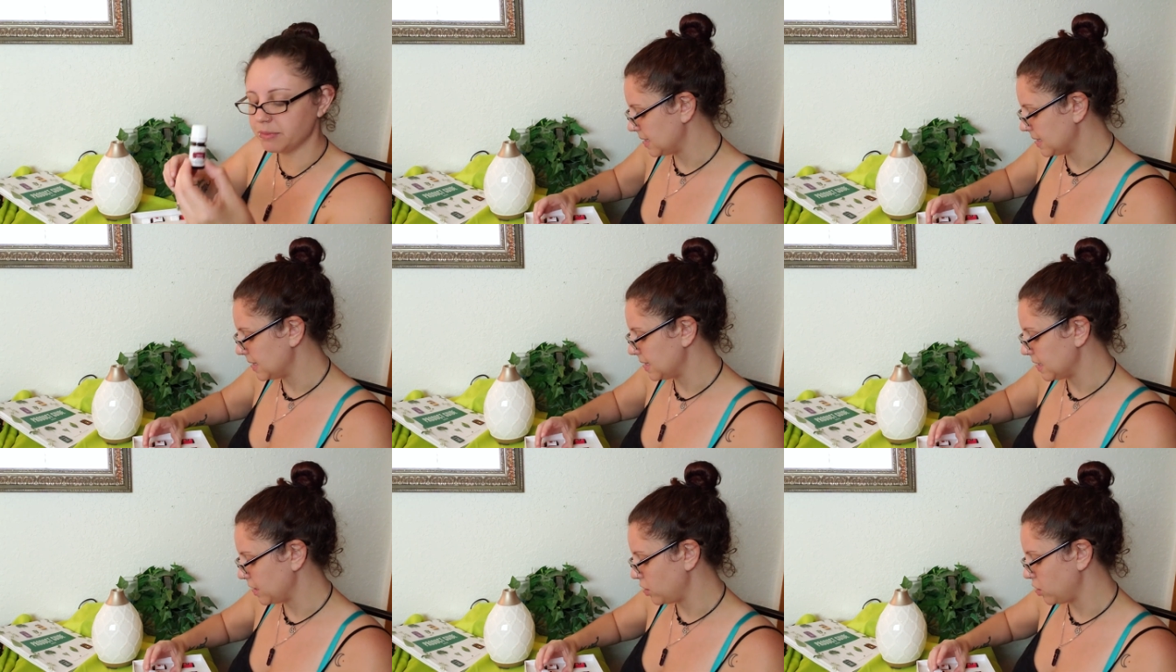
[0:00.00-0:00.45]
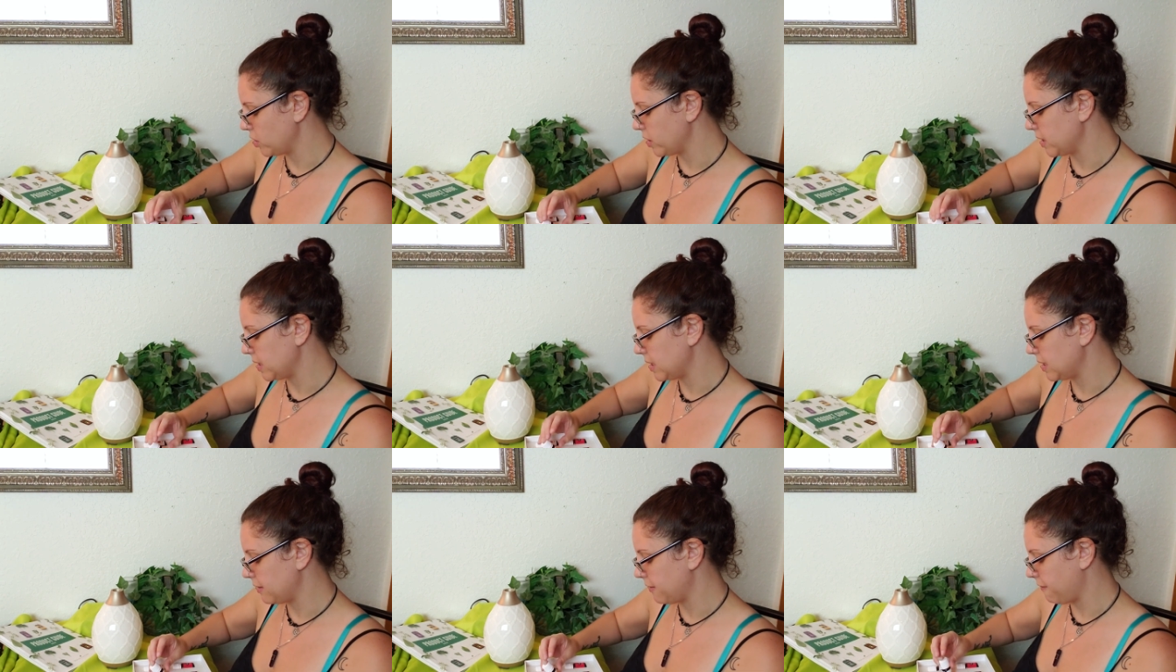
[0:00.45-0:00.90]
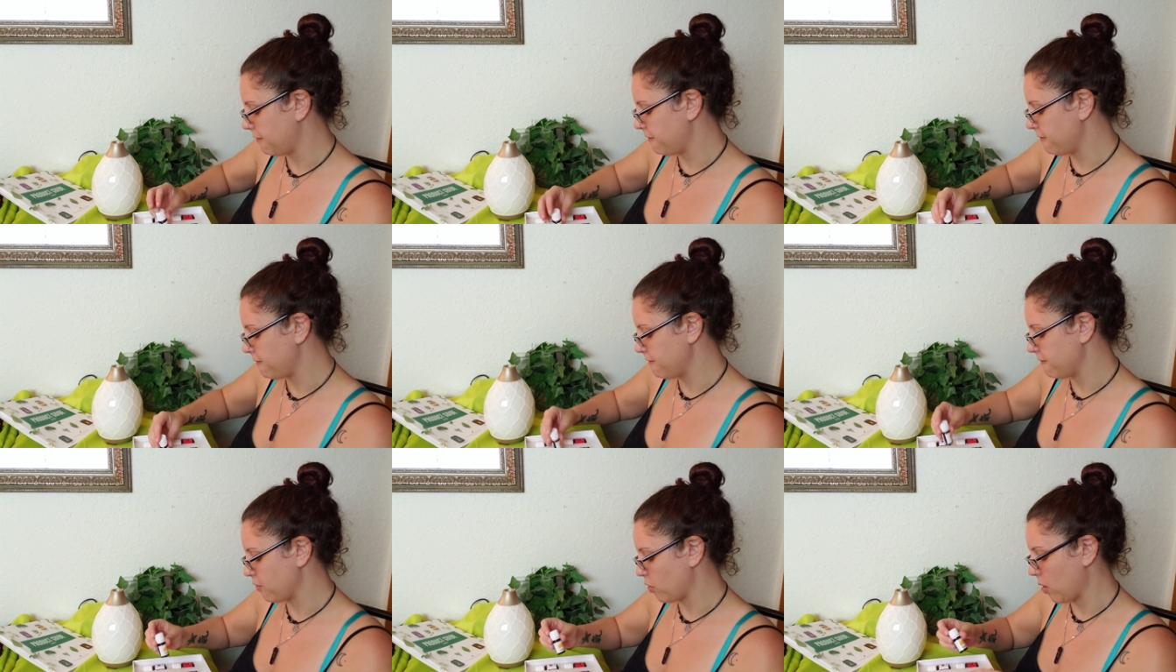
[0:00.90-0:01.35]
Citrus
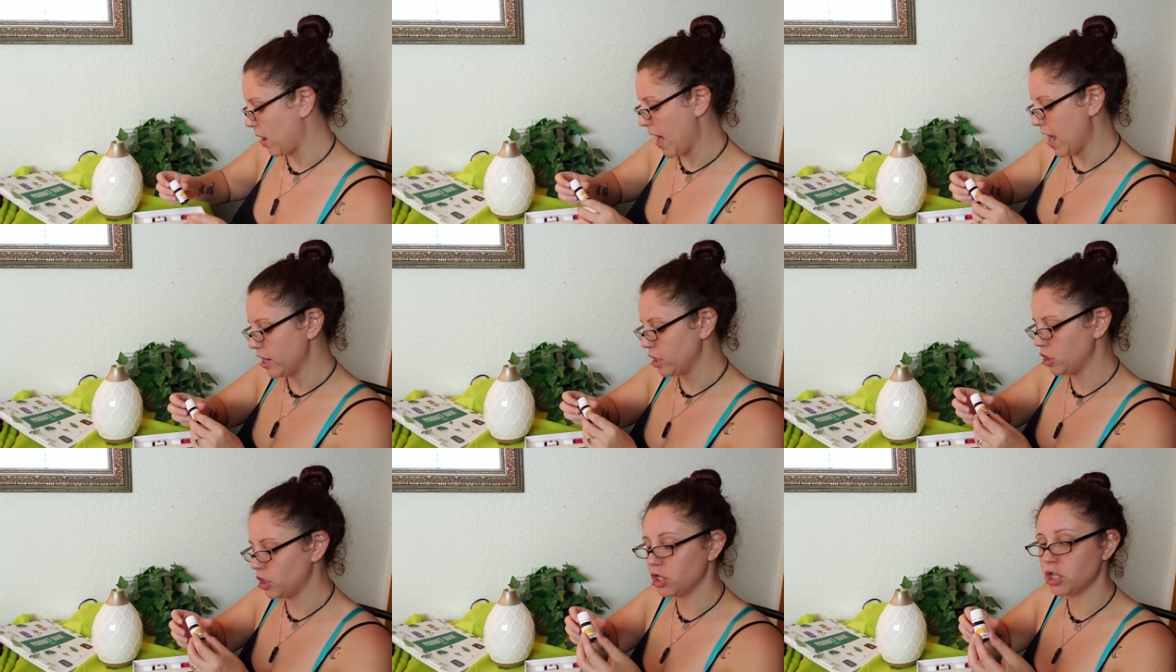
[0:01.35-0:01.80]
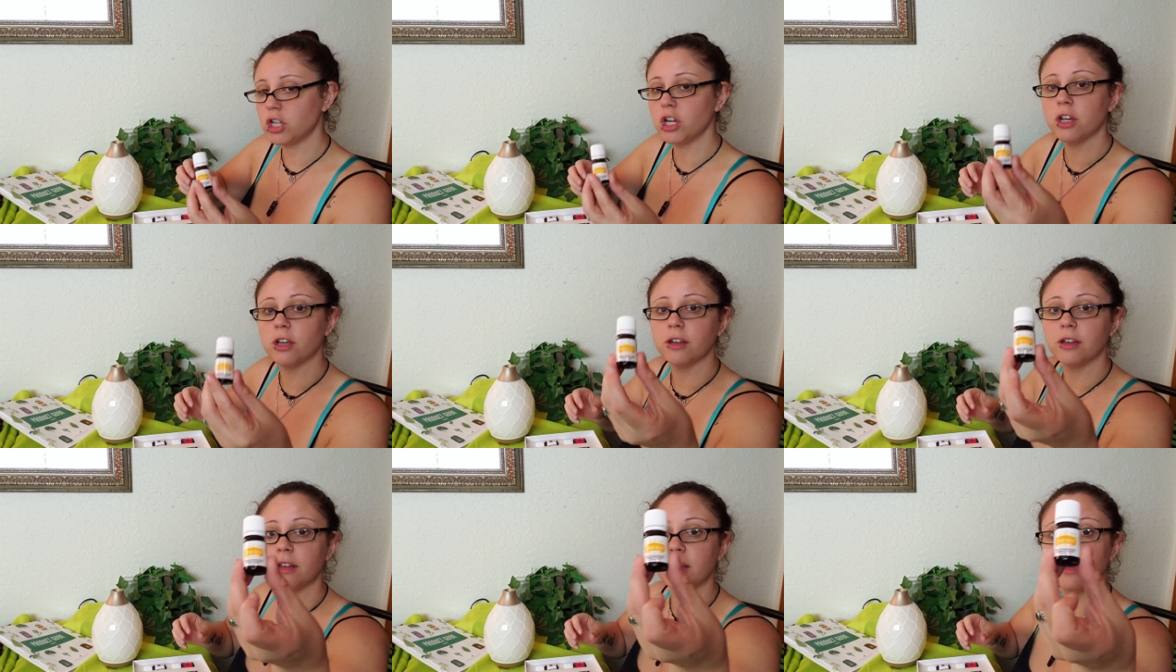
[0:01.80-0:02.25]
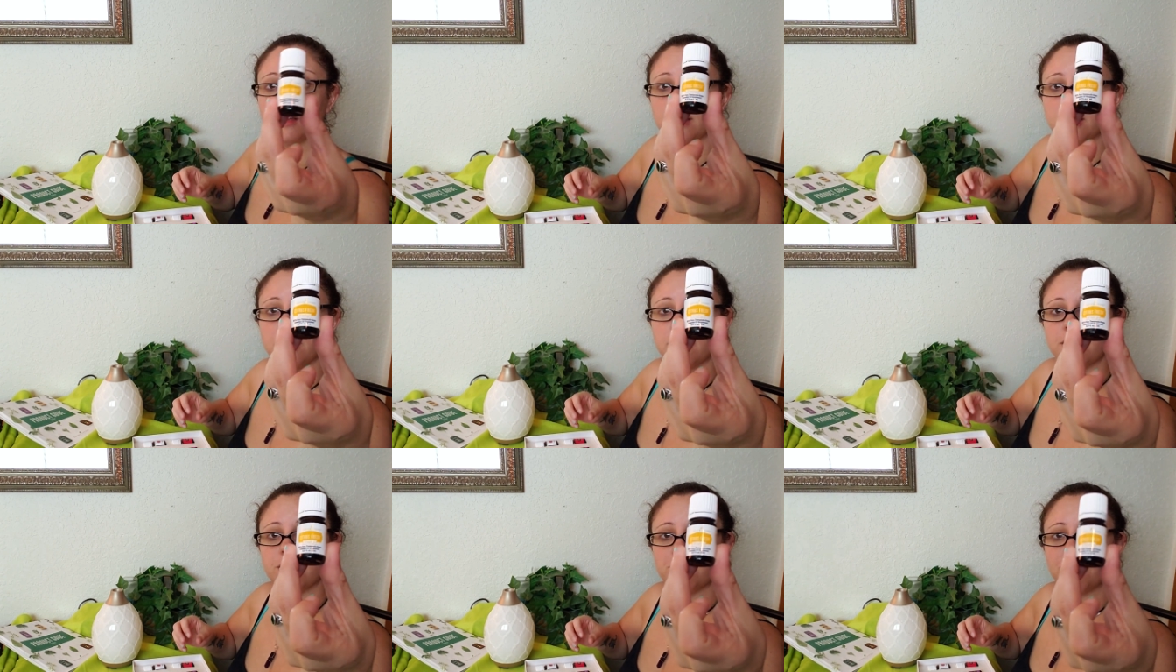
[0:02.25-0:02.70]
Fresh
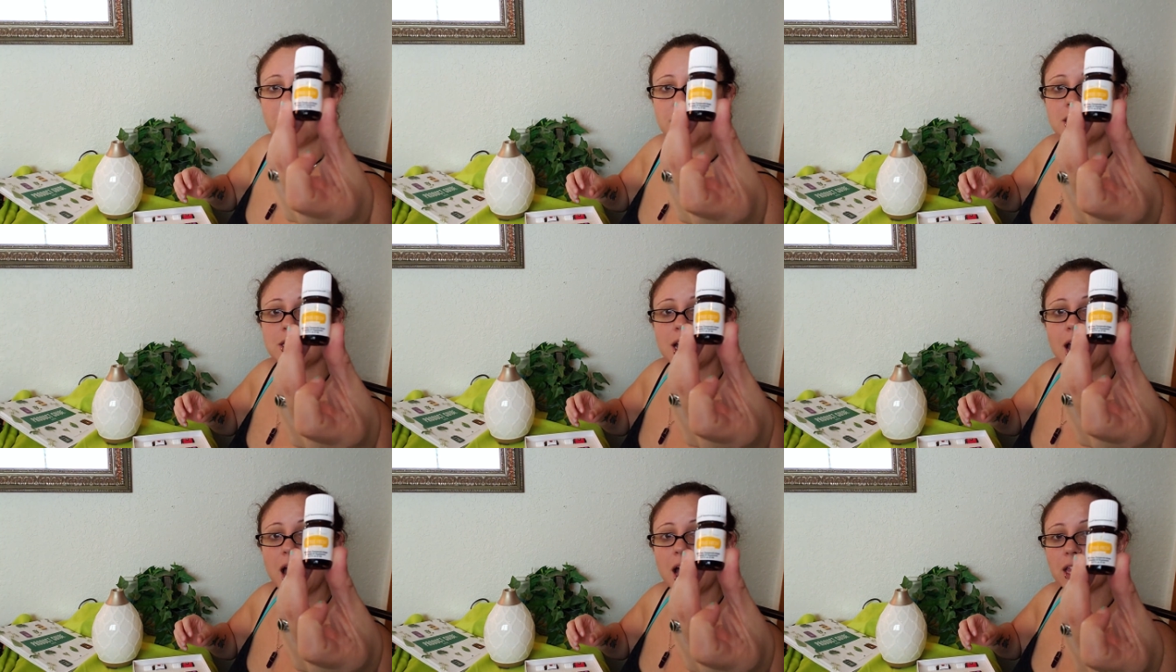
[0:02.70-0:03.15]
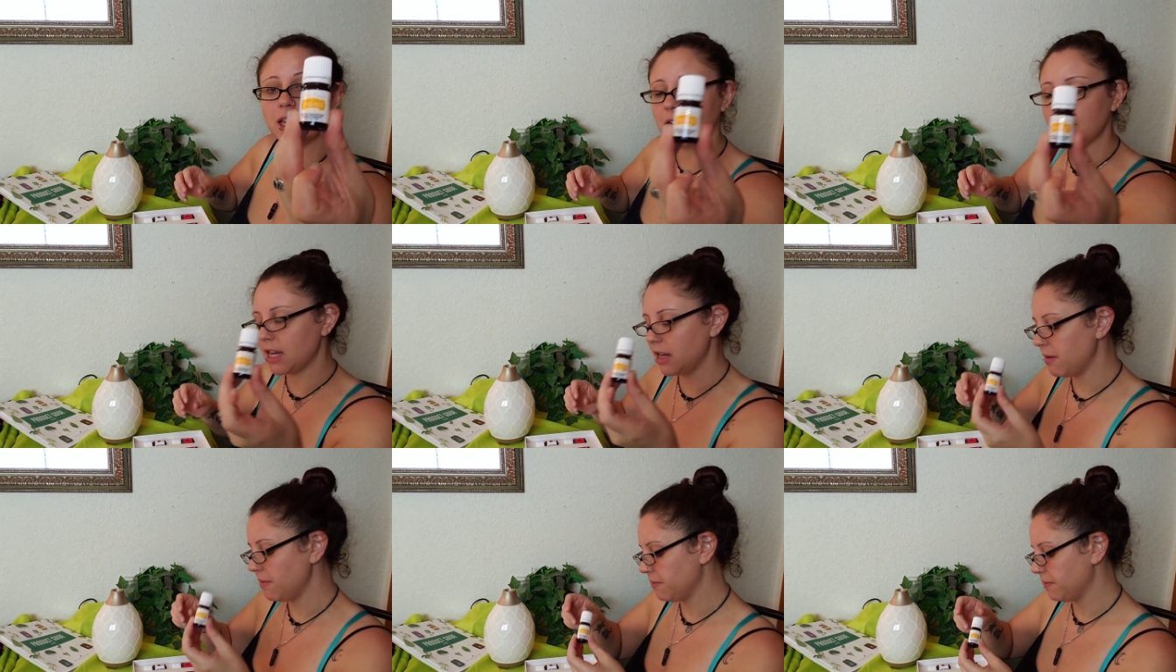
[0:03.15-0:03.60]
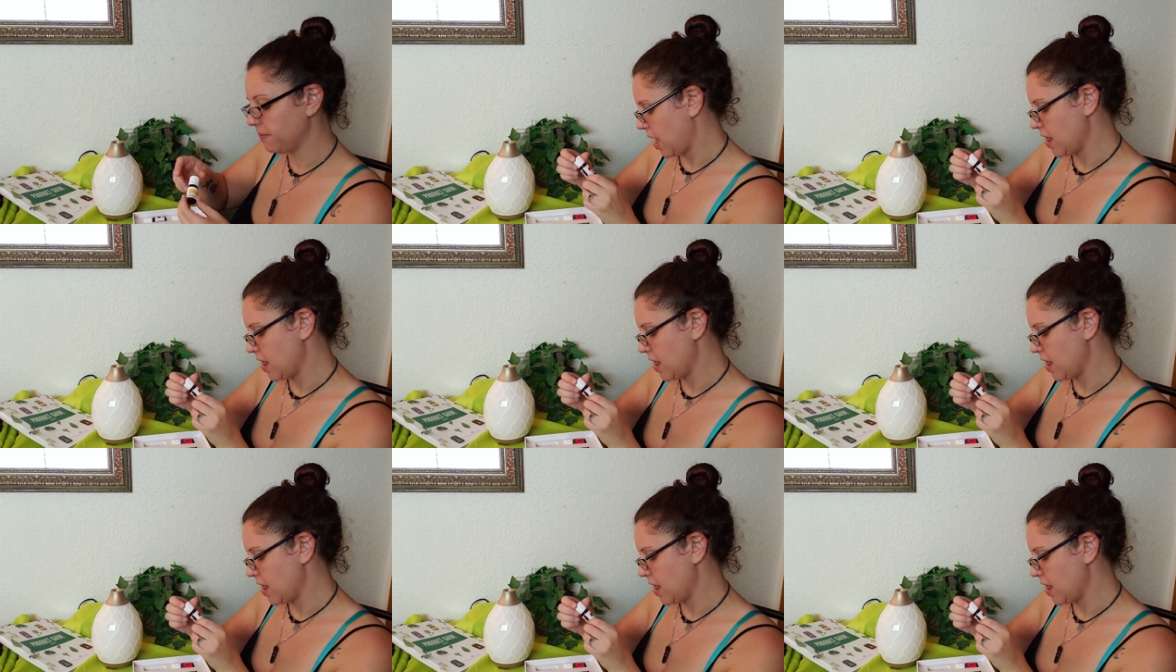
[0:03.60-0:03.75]
Vitality.